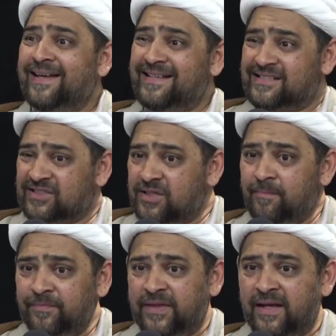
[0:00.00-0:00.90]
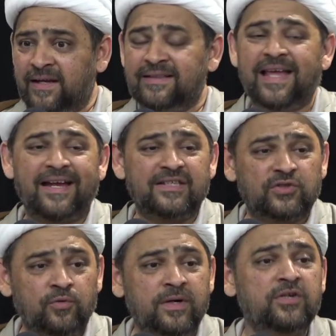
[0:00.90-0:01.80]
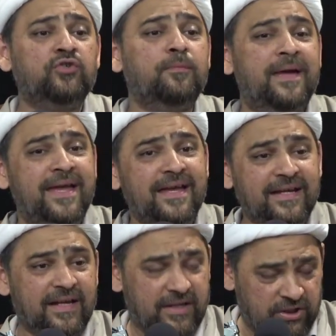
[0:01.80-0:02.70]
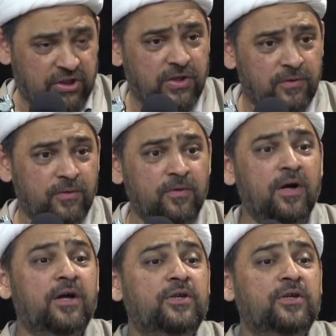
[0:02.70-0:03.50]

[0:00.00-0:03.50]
is something that is going to make you